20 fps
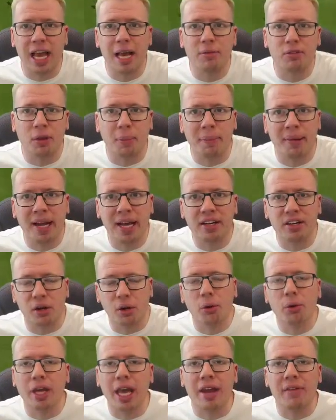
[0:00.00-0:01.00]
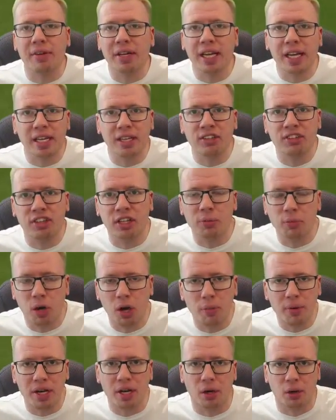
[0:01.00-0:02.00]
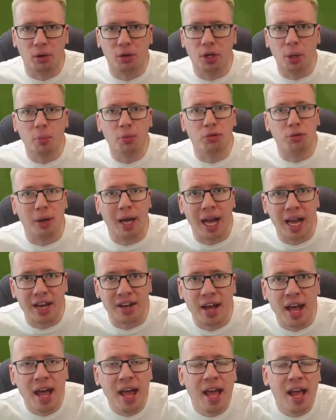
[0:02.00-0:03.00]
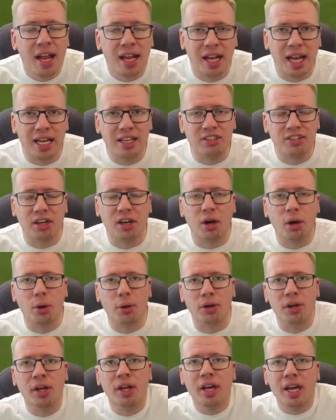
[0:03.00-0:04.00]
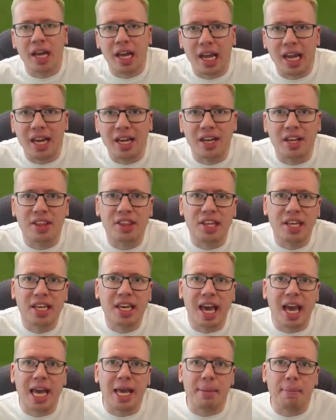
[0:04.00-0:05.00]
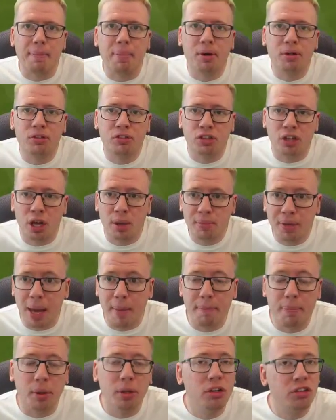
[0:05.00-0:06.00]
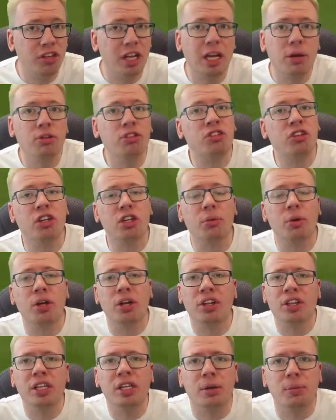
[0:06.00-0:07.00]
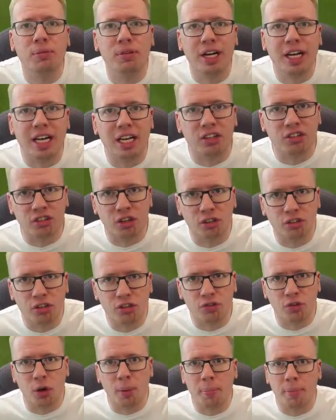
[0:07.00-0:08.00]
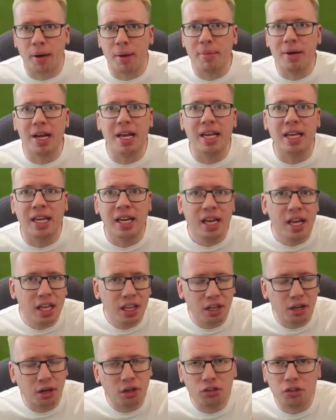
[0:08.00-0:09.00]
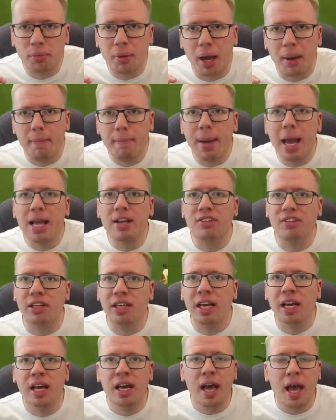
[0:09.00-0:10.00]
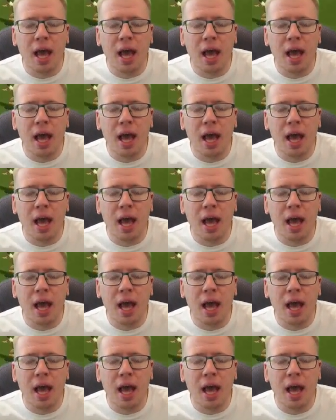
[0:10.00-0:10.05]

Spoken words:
games I've played all year, and you're going to see why when it all comes to a head later on in the game. But yeah, Bundesliga is still the one I think I'm really excited for. Premier League, there are some amazing